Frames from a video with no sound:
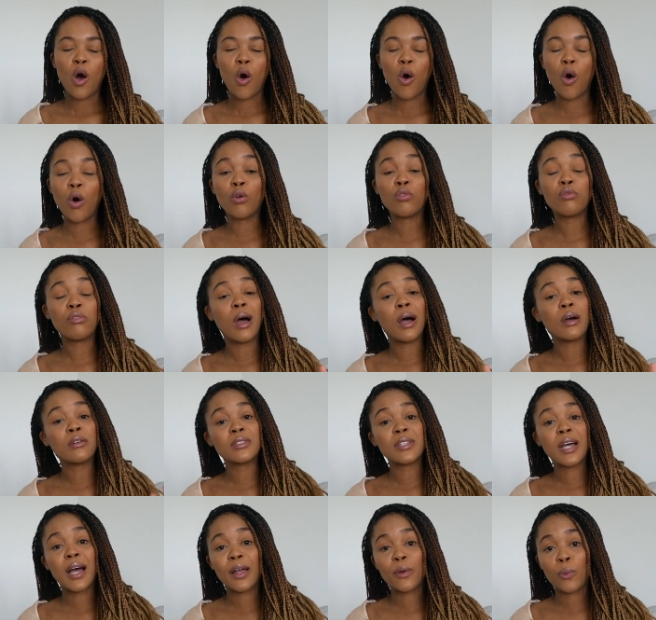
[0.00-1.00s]
all
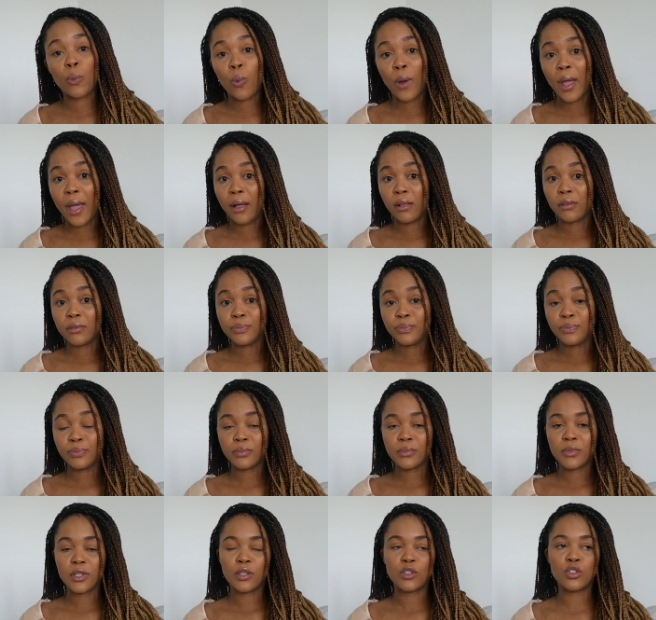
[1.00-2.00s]
round unwell.
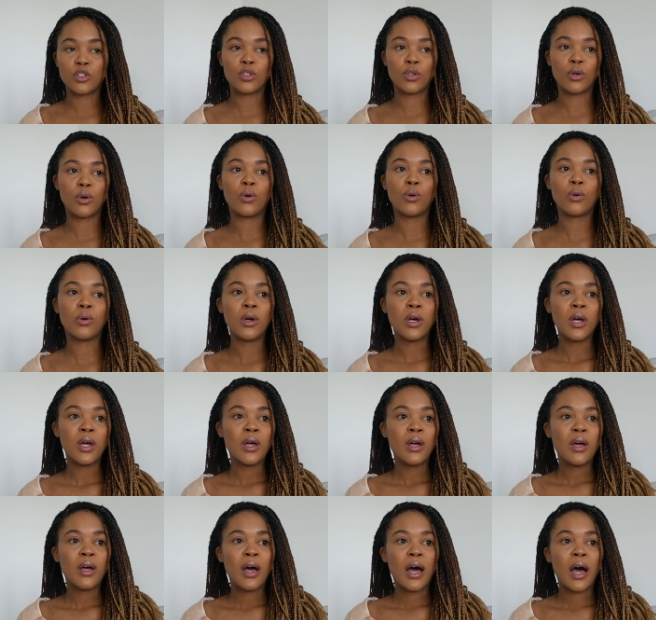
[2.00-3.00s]
So
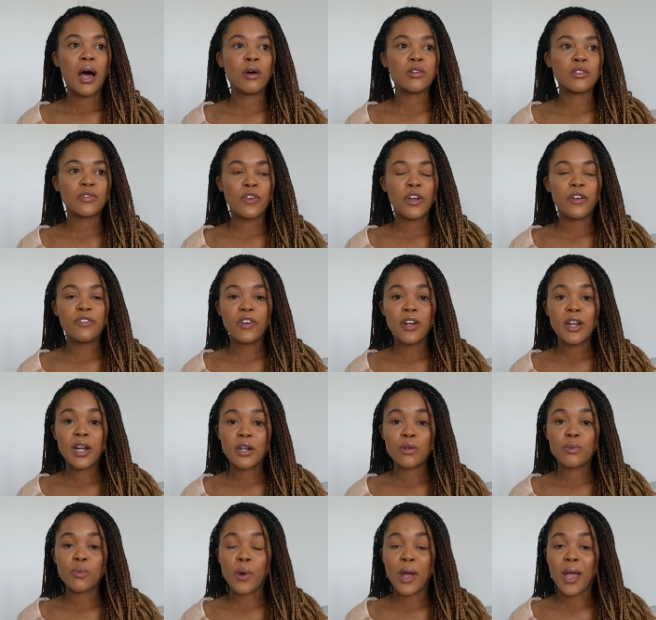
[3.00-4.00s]
I was very, very
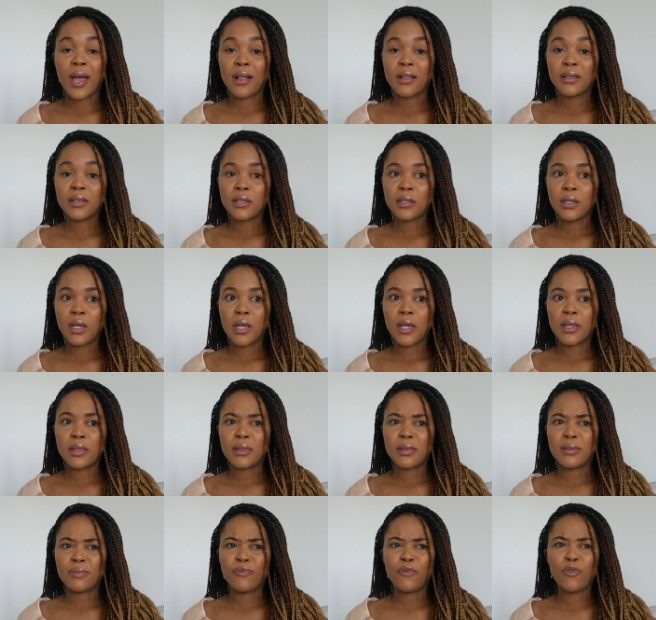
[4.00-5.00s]
unwell uh,
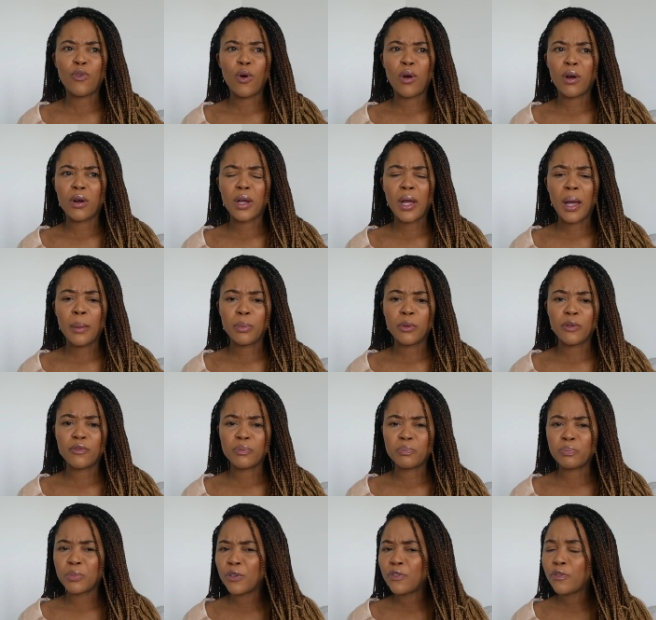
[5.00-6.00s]
for a couple
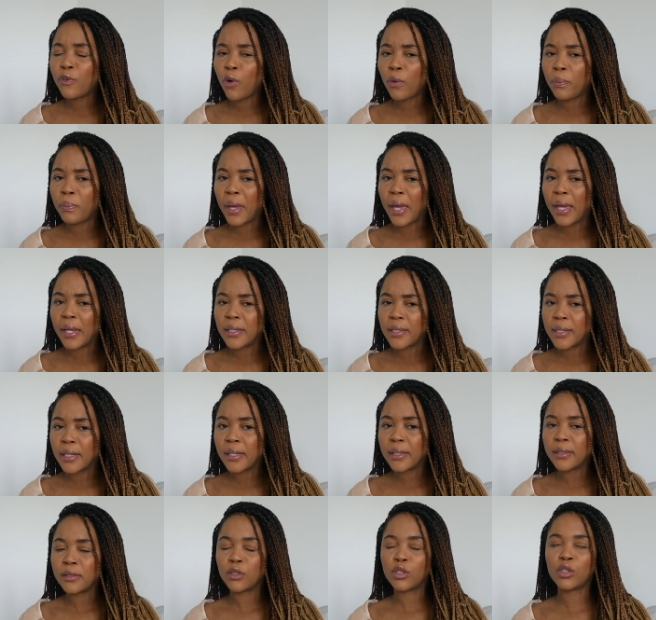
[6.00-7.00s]
before bed.
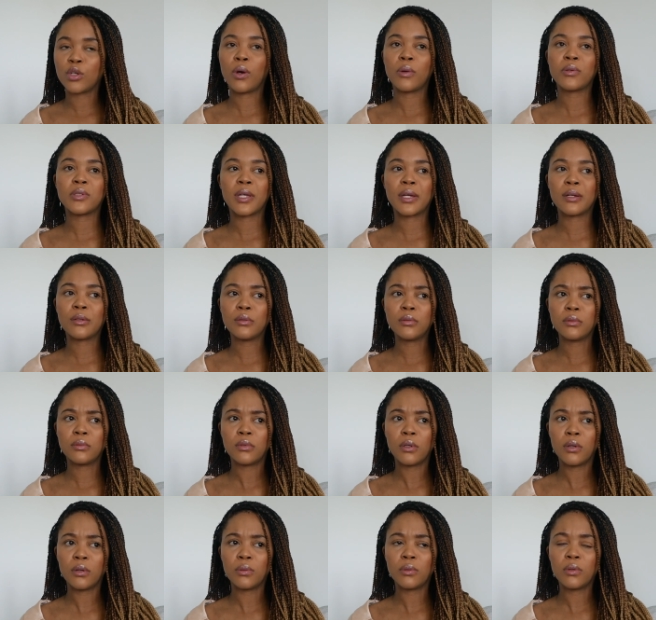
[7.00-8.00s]
So I was like, oh
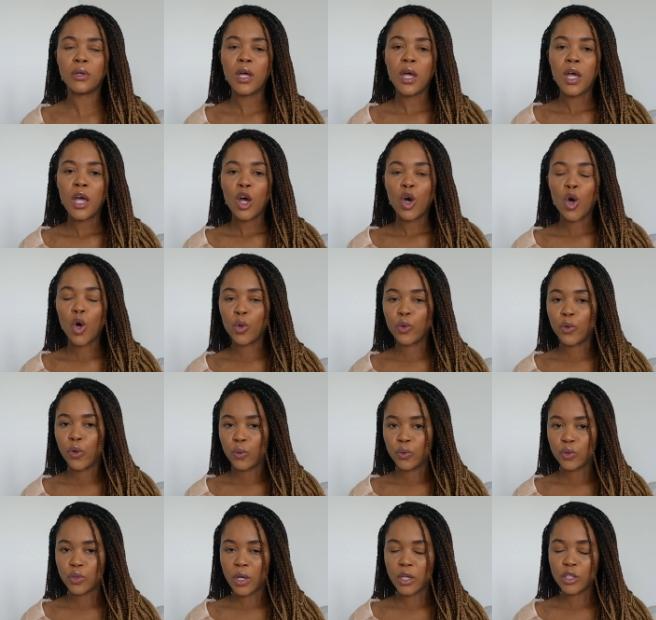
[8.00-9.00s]
no, oh
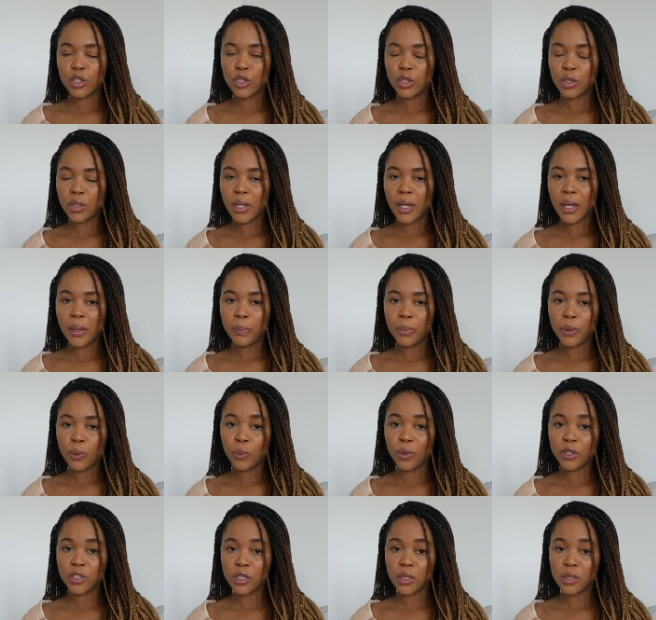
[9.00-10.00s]
no. So I stood up,
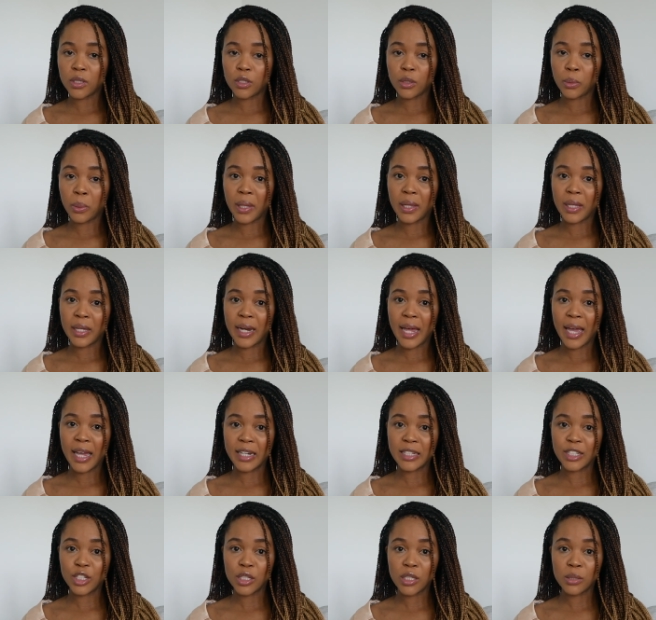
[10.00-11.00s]
went to the toilet. I
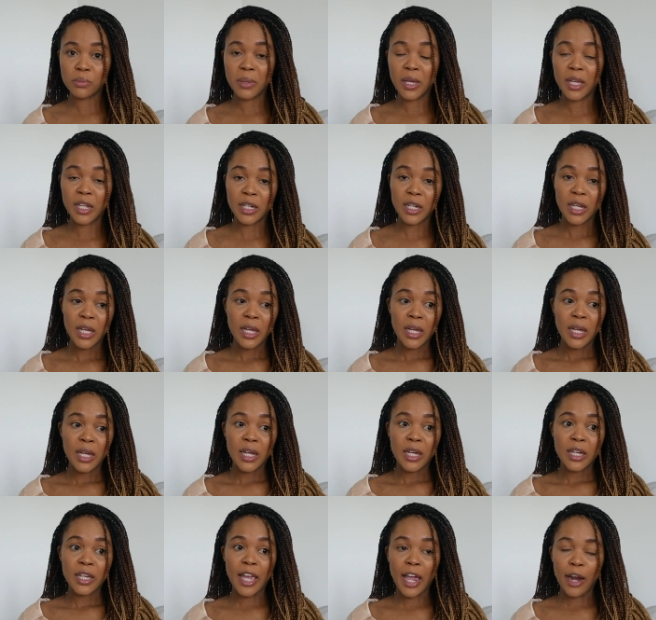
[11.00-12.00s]
had just made
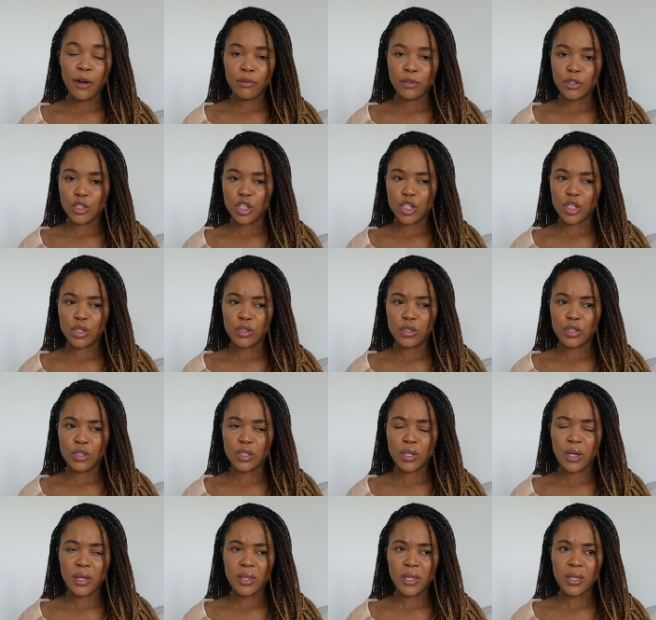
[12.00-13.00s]
carrot juice.
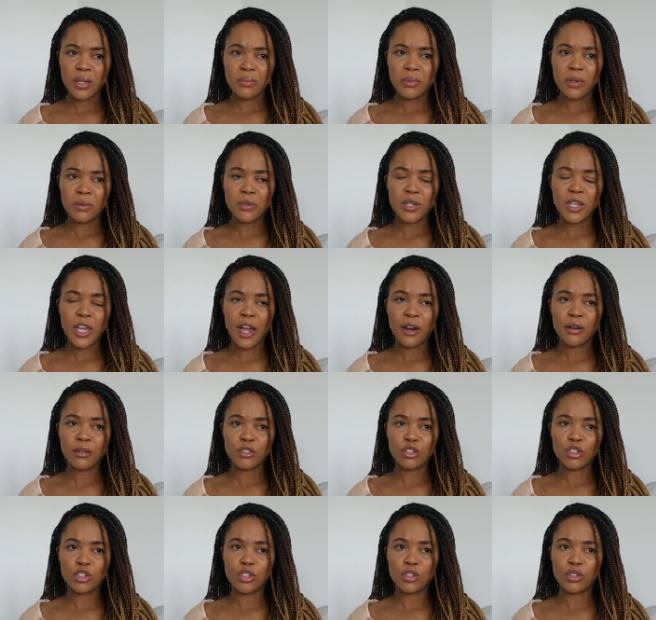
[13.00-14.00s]
So I think maybe
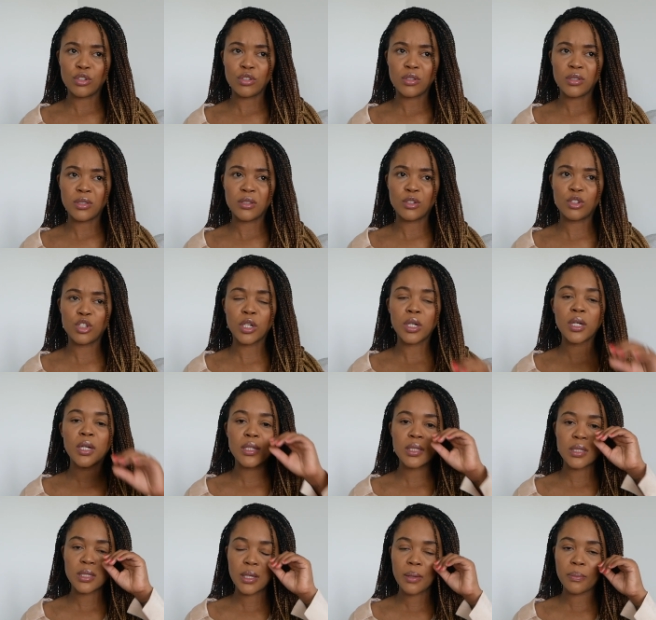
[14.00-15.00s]
carrot juice
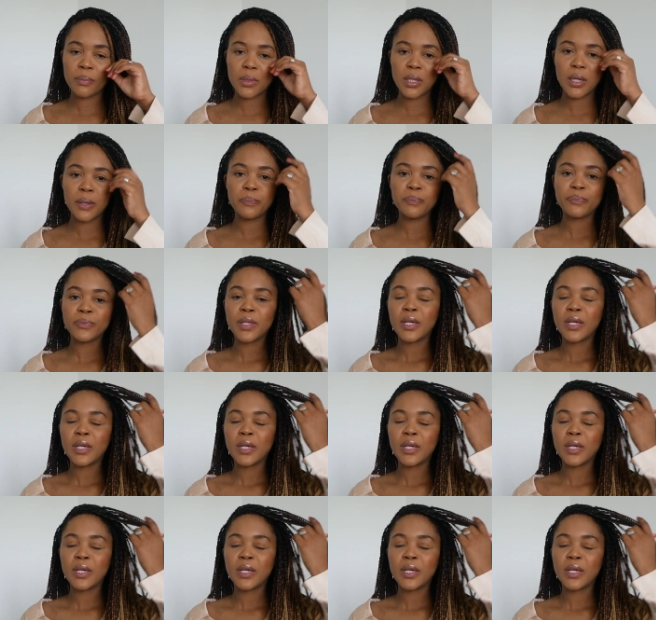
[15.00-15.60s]
triggered something.